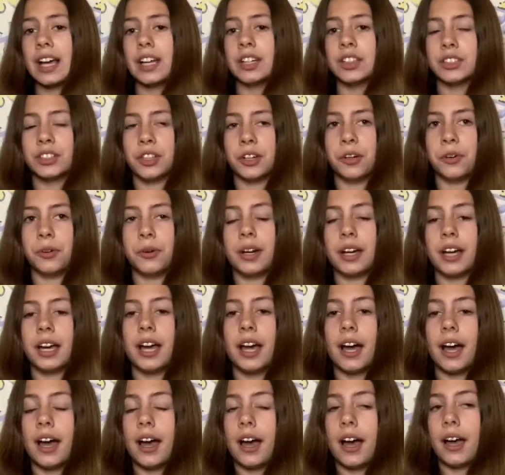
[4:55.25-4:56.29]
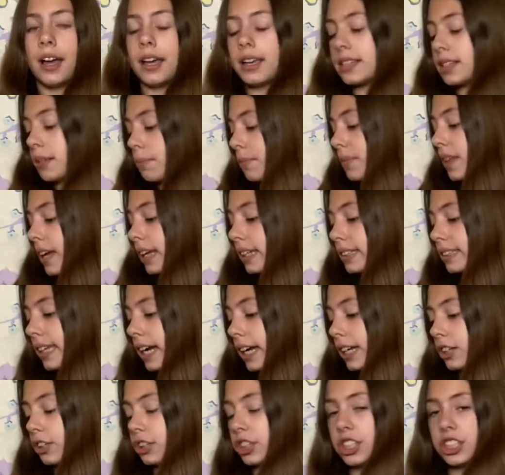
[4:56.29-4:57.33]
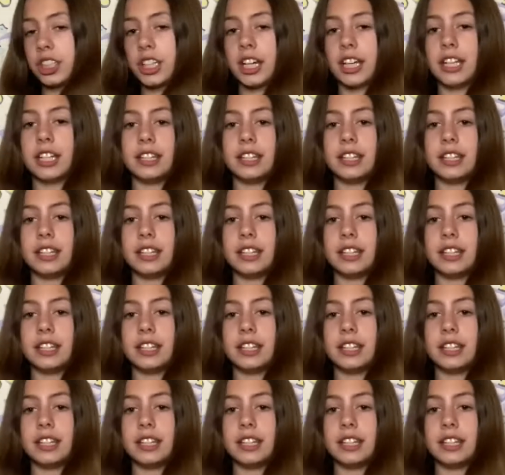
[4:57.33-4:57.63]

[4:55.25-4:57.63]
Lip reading: So some things that you're just gonna